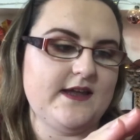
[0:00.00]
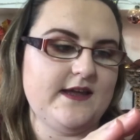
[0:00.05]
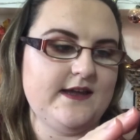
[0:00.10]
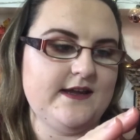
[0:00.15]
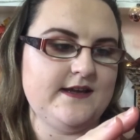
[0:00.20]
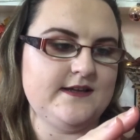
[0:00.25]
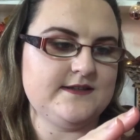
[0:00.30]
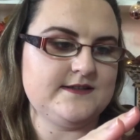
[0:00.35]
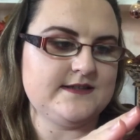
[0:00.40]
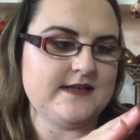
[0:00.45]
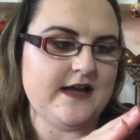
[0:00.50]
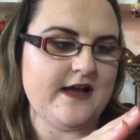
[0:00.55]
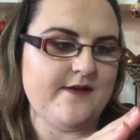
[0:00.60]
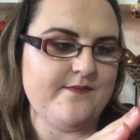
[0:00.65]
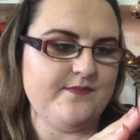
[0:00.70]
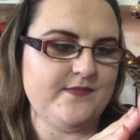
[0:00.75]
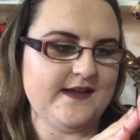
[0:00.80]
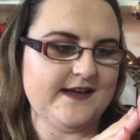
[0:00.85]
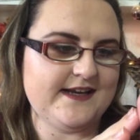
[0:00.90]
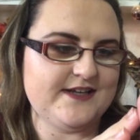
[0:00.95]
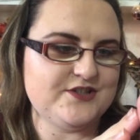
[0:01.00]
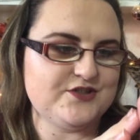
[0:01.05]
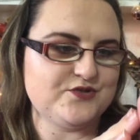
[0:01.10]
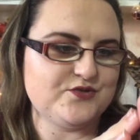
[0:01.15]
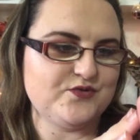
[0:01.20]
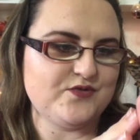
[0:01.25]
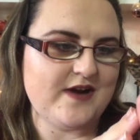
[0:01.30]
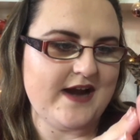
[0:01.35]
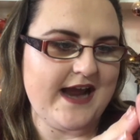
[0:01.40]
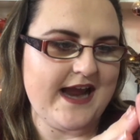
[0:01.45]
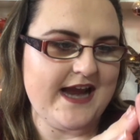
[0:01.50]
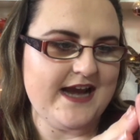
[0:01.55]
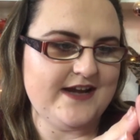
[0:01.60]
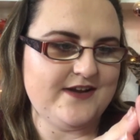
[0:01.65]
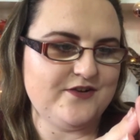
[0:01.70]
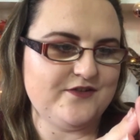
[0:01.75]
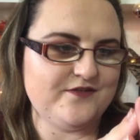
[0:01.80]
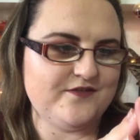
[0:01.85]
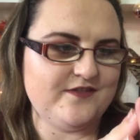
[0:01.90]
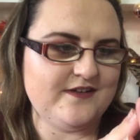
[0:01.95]
It's like a
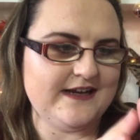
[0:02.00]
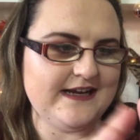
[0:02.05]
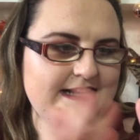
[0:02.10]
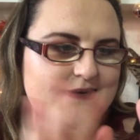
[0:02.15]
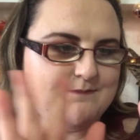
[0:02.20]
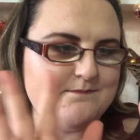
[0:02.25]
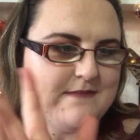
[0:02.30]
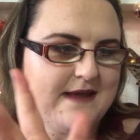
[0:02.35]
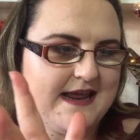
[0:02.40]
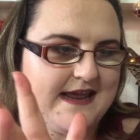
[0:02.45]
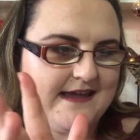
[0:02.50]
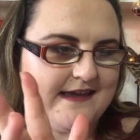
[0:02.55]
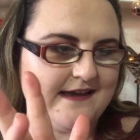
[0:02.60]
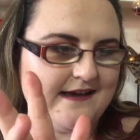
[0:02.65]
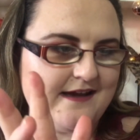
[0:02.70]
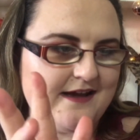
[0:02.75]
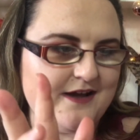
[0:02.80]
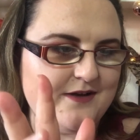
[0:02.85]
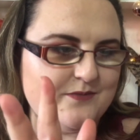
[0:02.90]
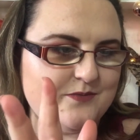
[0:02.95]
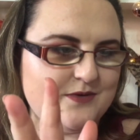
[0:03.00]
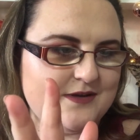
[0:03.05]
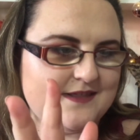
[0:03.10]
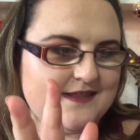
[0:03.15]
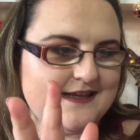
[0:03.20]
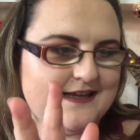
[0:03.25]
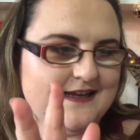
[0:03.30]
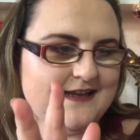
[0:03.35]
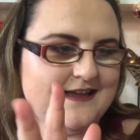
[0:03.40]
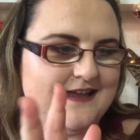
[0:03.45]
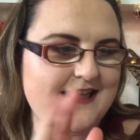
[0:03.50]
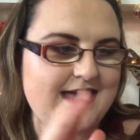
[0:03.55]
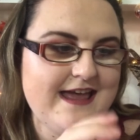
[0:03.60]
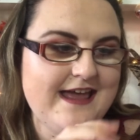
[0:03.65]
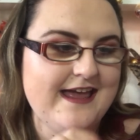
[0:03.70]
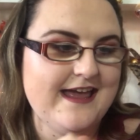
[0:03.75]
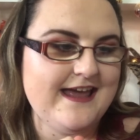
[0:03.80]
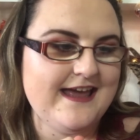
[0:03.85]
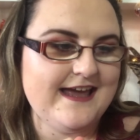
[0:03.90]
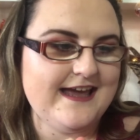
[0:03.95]
train of like makeup with
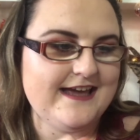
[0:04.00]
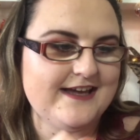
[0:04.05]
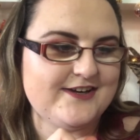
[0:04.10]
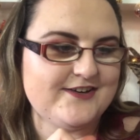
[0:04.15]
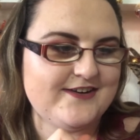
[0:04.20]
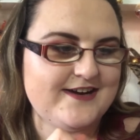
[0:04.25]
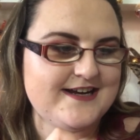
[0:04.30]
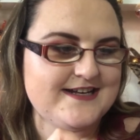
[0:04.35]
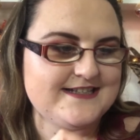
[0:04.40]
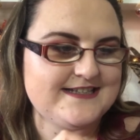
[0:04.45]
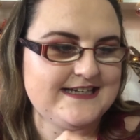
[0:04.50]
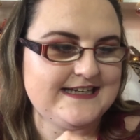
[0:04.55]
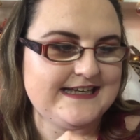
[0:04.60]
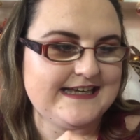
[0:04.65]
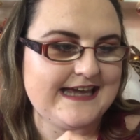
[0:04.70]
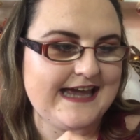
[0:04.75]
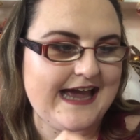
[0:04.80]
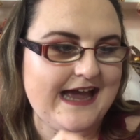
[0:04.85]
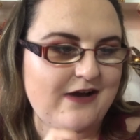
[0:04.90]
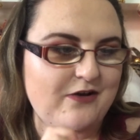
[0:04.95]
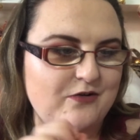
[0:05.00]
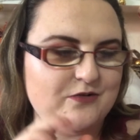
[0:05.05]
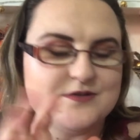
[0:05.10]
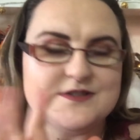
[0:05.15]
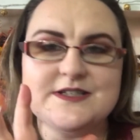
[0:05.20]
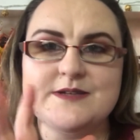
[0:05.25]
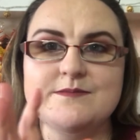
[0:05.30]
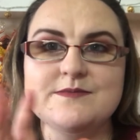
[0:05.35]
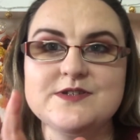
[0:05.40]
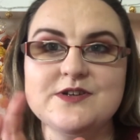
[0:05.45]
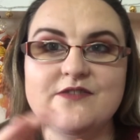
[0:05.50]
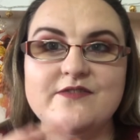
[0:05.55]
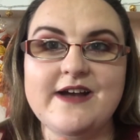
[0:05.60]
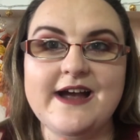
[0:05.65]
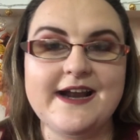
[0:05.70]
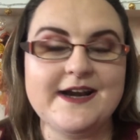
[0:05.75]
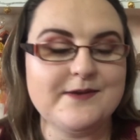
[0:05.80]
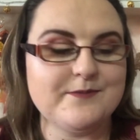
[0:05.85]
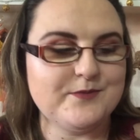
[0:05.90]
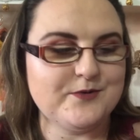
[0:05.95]
a crazy cat or some sort of
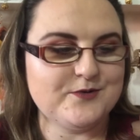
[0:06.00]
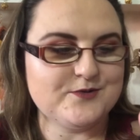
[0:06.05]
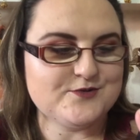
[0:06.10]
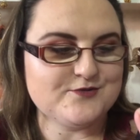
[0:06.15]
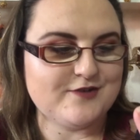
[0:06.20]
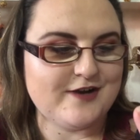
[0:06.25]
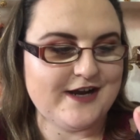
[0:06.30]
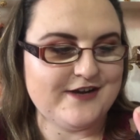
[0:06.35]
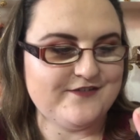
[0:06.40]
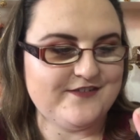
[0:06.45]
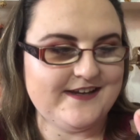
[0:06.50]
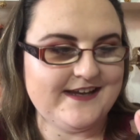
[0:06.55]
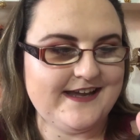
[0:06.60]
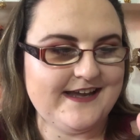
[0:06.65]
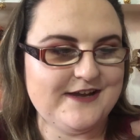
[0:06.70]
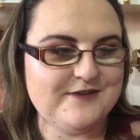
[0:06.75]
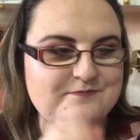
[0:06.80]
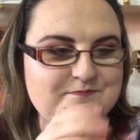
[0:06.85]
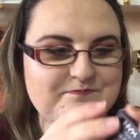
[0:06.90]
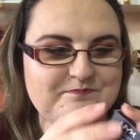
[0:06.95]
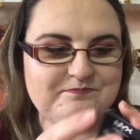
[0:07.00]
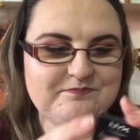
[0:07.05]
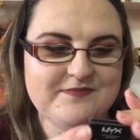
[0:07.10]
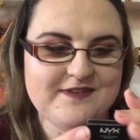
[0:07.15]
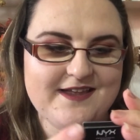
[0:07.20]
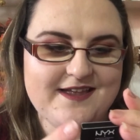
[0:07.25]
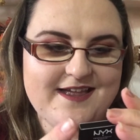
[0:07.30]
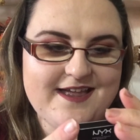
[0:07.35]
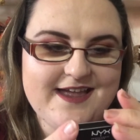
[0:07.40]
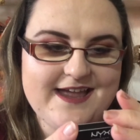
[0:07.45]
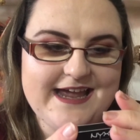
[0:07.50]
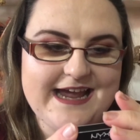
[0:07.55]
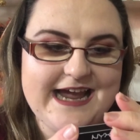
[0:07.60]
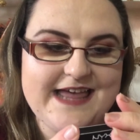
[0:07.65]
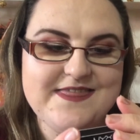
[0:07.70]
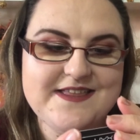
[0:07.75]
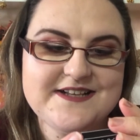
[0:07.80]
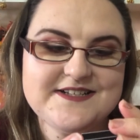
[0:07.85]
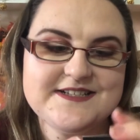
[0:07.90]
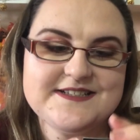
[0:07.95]
animal driving it.
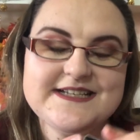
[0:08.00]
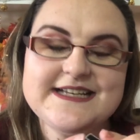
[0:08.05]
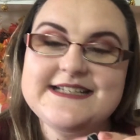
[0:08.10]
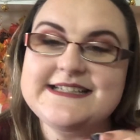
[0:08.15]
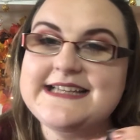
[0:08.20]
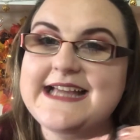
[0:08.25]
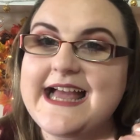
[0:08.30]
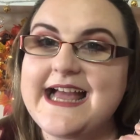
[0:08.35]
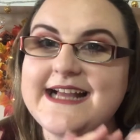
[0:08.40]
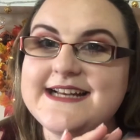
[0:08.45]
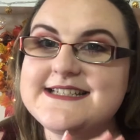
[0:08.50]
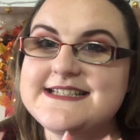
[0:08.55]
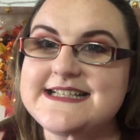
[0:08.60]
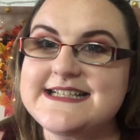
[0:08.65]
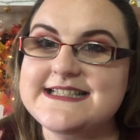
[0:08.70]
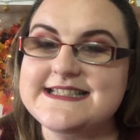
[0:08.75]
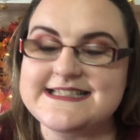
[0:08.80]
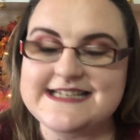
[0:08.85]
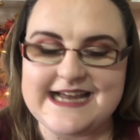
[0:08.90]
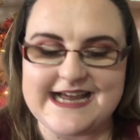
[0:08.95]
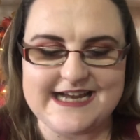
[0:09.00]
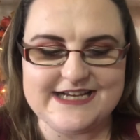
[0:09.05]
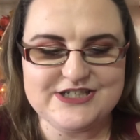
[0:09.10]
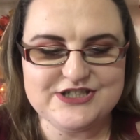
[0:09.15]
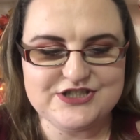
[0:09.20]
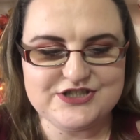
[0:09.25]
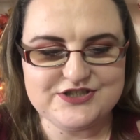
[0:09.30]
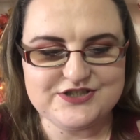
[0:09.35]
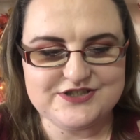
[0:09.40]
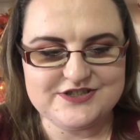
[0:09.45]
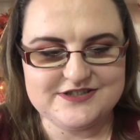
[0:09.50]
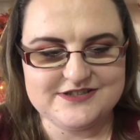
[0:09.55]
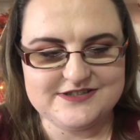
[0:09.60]
And this is in Candy Stash.